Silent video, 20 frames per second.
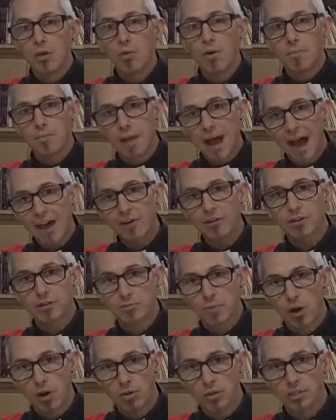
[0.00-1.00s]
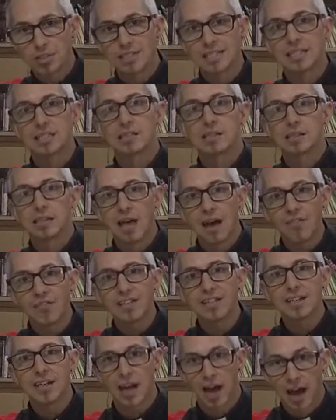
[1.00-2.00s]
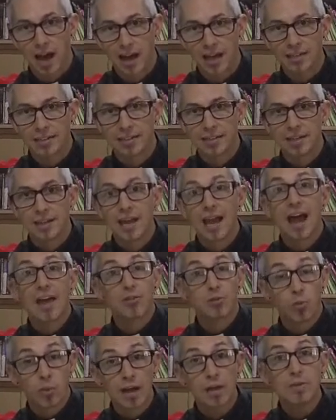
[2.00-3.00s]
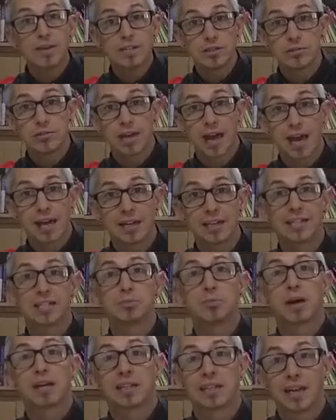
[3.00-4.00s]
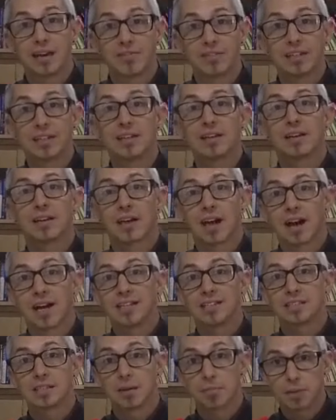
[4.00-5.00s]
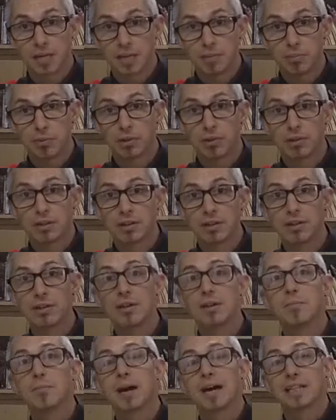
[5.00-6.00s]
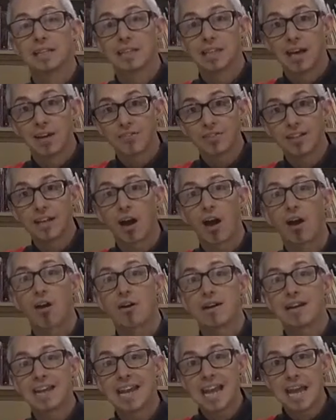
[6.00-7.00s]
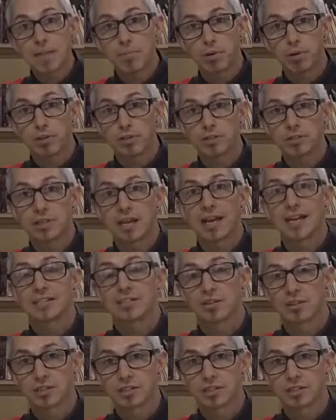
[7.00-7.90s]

What matters most is loving God, and the way we do that is by loving God's people, by loving our neighbors as